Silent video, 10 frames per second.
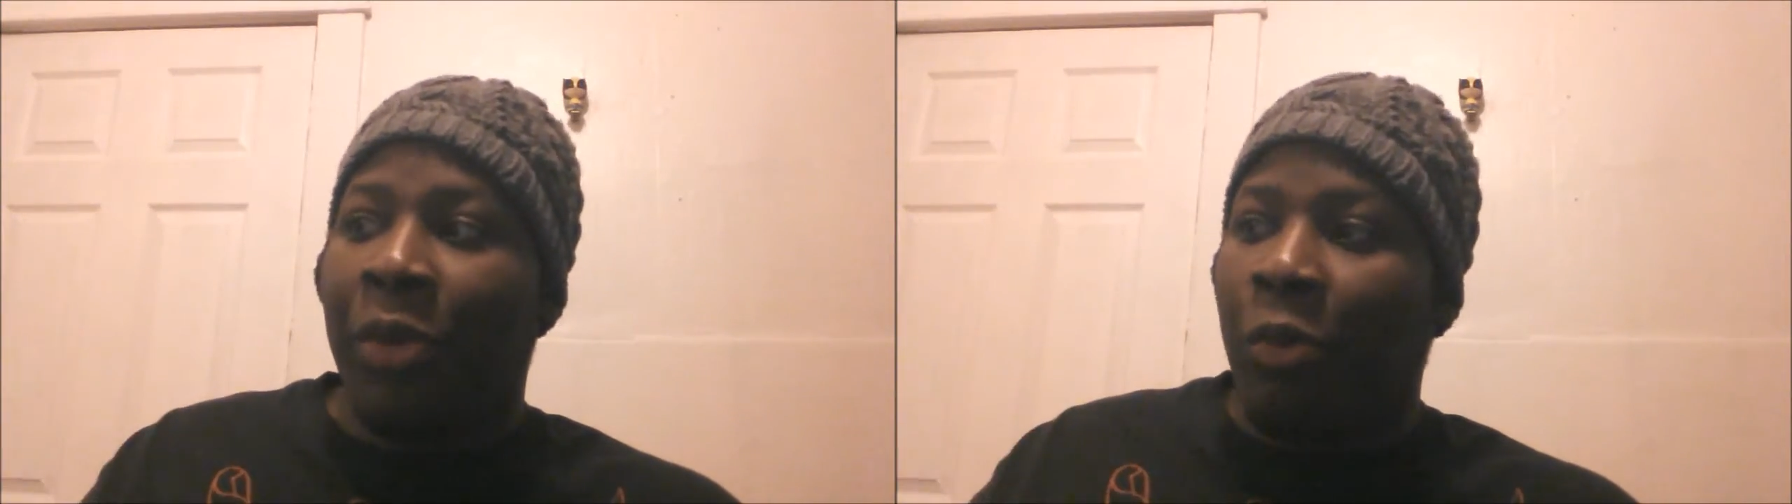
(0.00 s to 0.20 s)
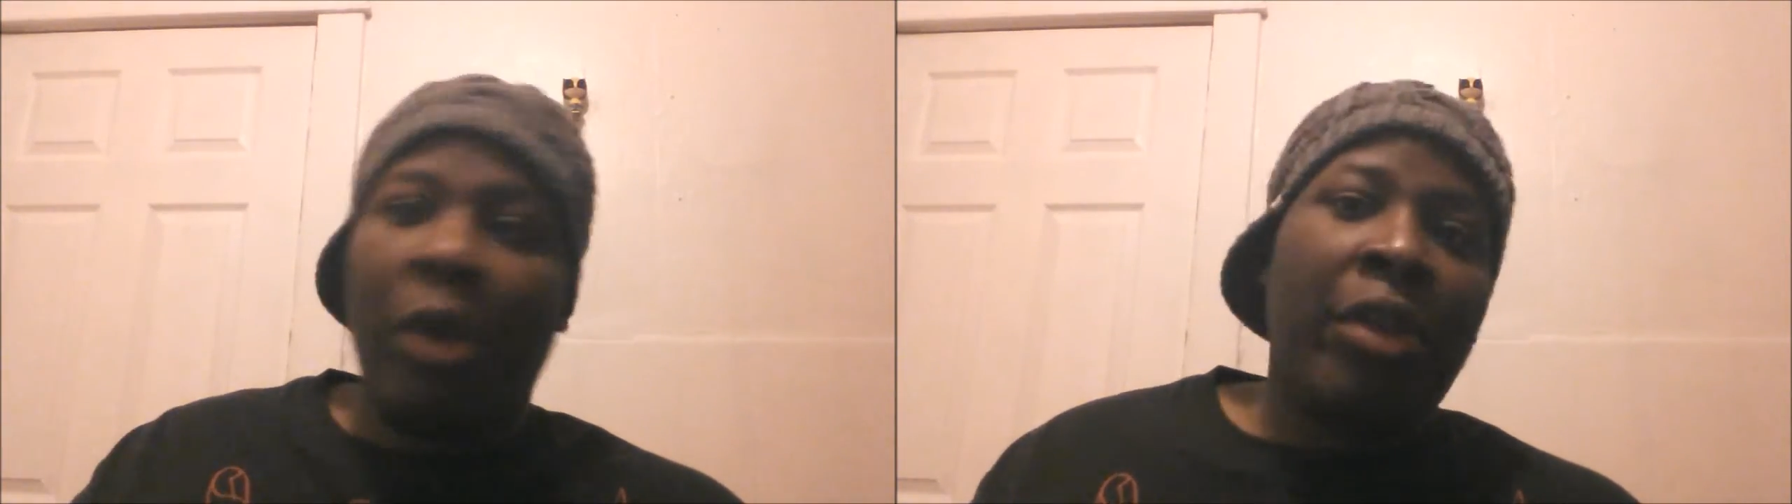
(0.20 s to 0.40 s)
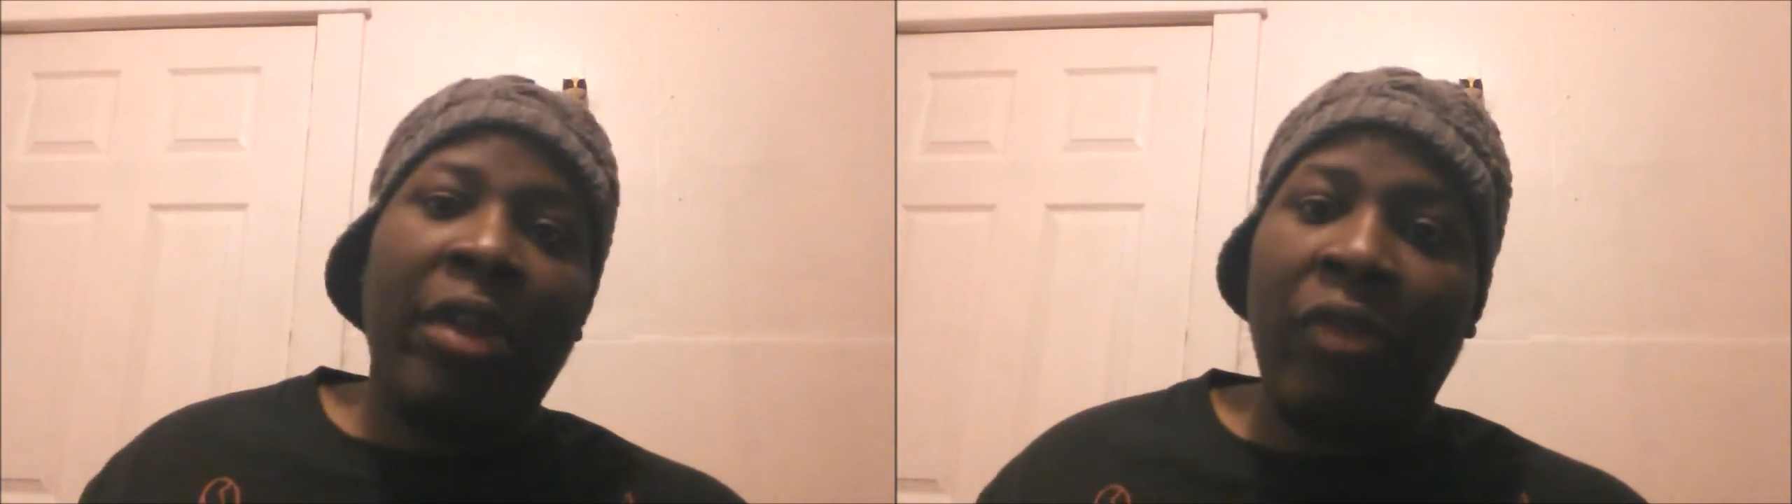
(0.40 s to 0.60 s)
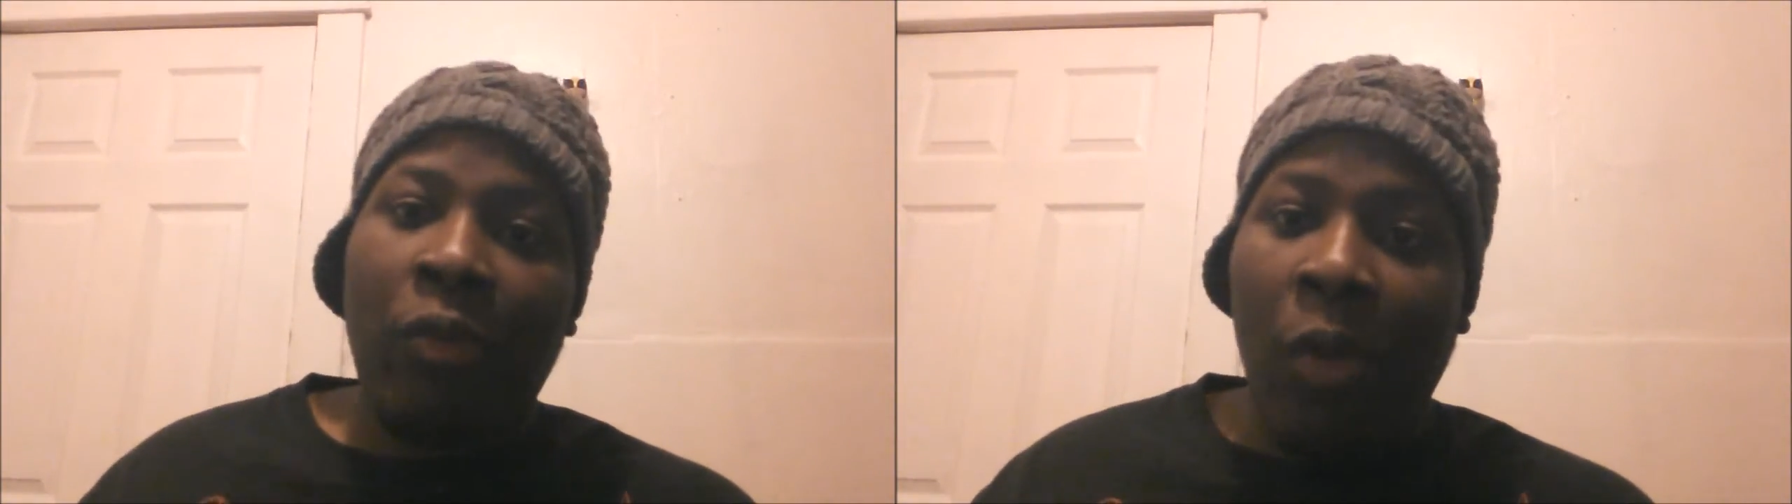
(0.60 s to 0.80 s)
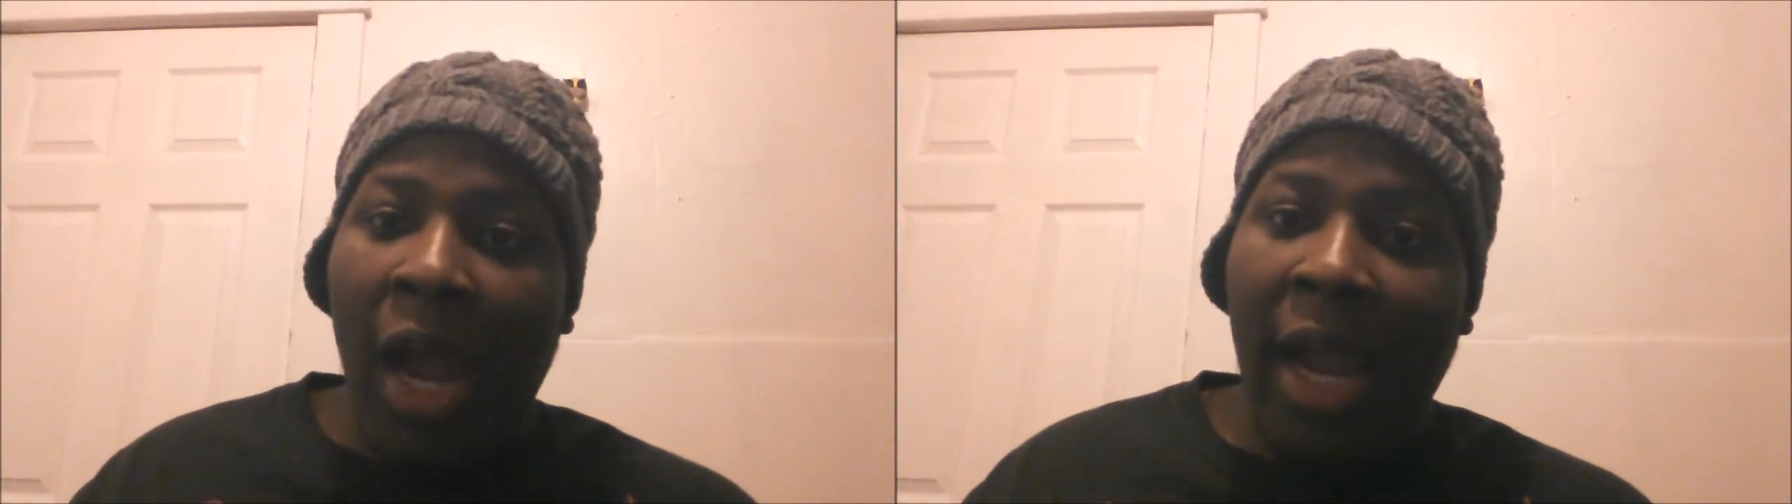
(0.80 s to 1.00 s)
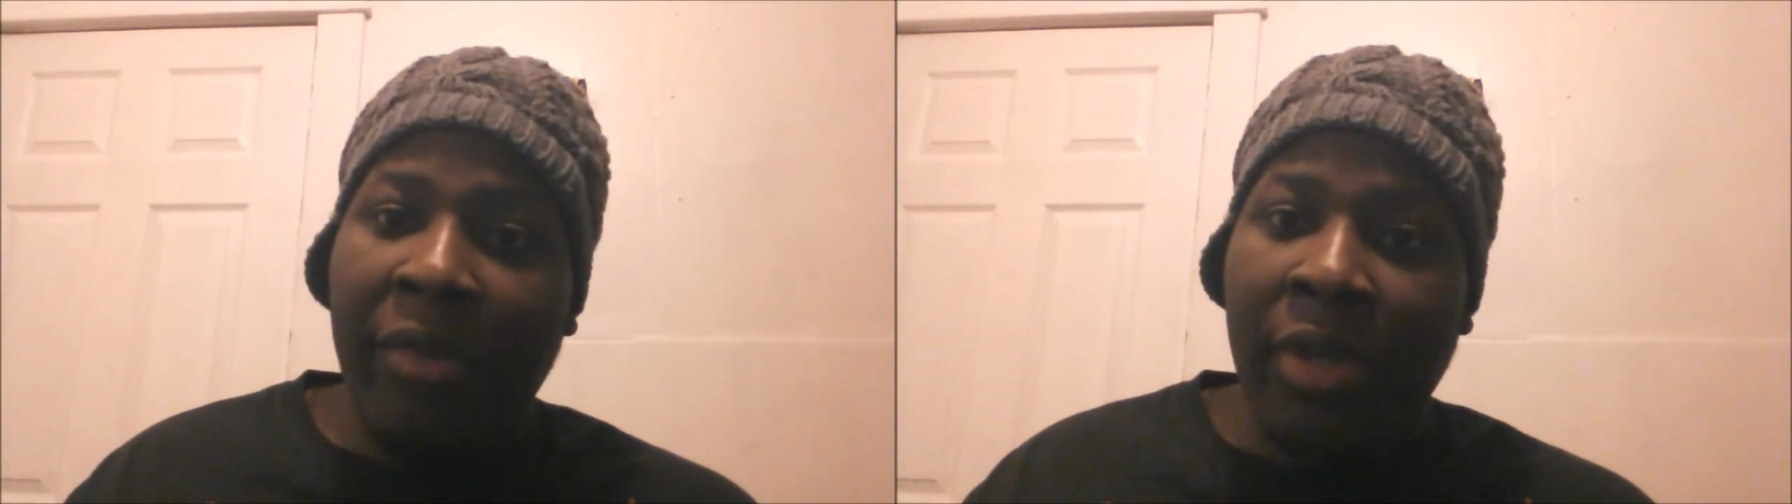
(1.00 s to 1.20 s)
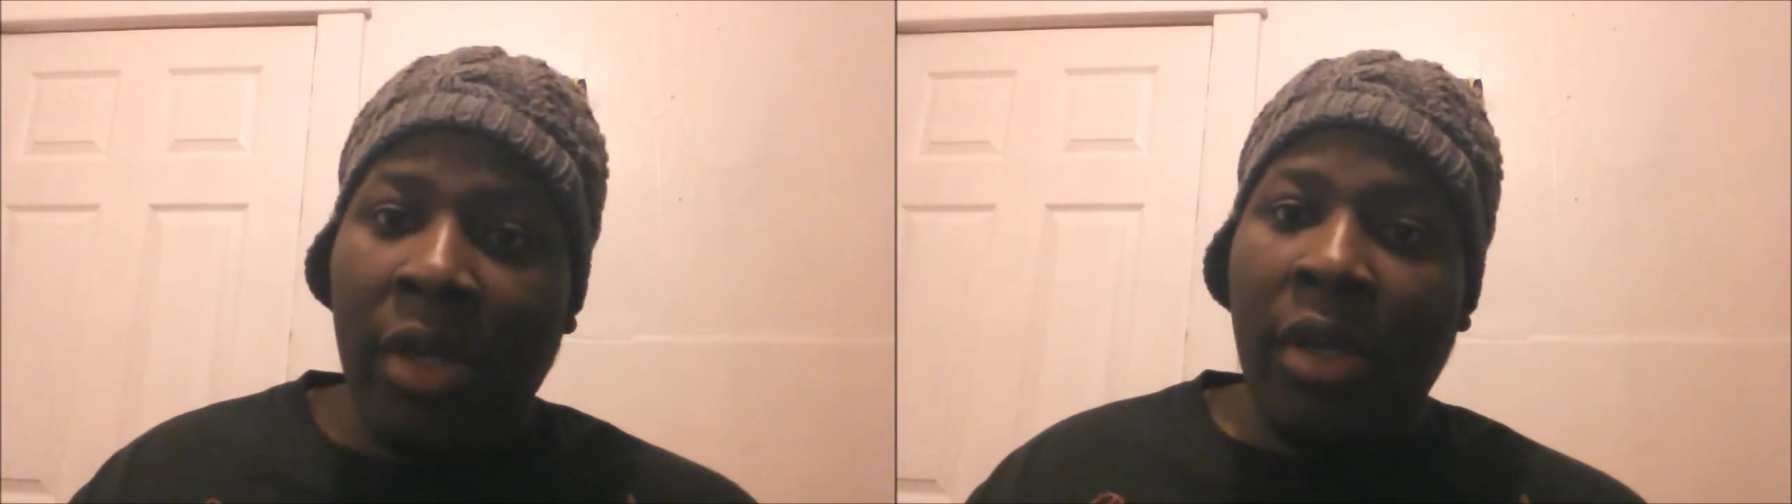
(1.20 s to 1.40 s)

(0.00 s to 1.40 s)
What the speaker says: and where they've arrived.